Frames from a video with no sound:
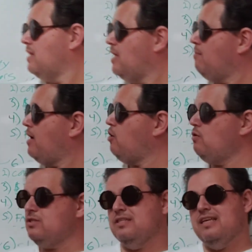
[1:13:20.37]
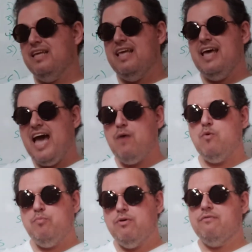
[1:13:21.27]
in my notes, I
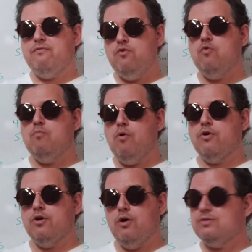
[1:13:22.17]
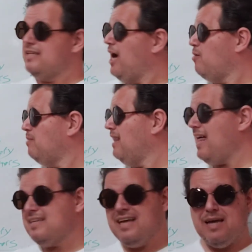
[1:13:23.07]
will put a few more notes down, but a
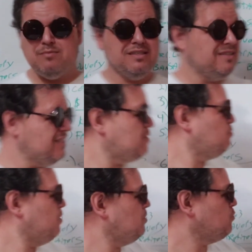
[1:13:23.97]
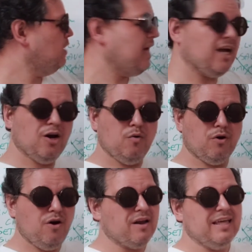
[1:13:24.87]
lot of times, this is pretty much what I got going
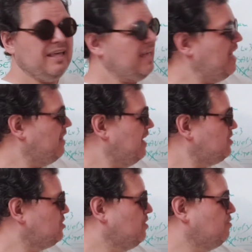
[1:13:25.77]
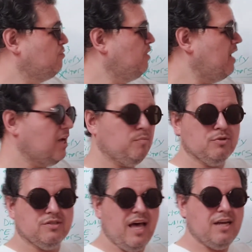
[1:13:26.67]
on. And then I just throw down a couple
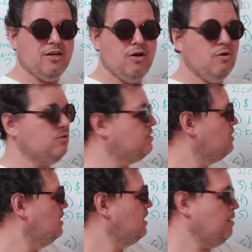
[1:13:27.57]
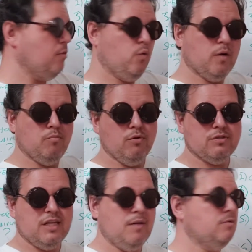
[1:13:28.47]
side notes, a couple quick bullet
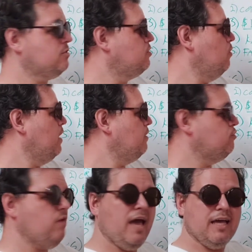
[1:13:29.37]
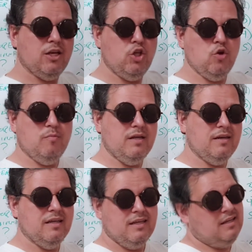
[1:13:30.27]
statements. Dogon the dragon, human,